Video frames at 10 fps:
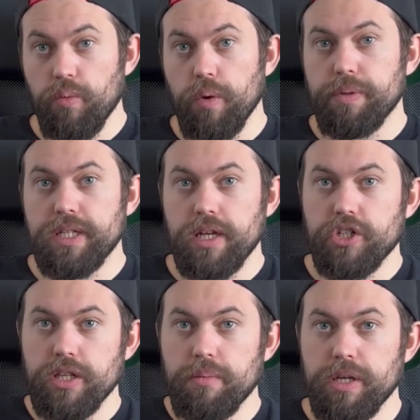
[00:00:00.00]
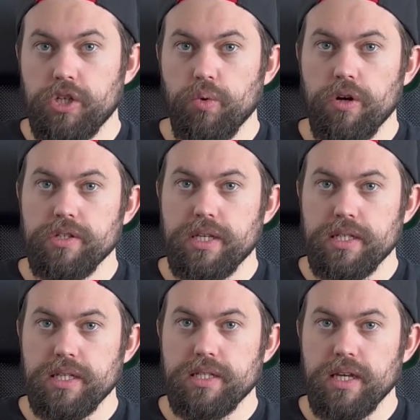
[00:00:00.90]
will potentially be
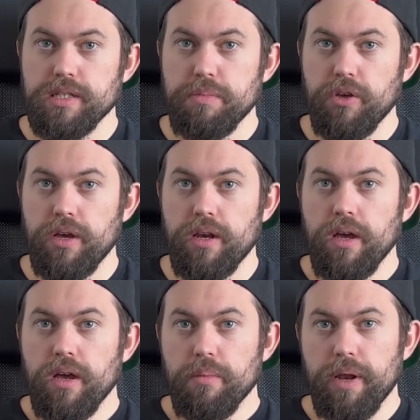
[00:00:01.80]
266 million,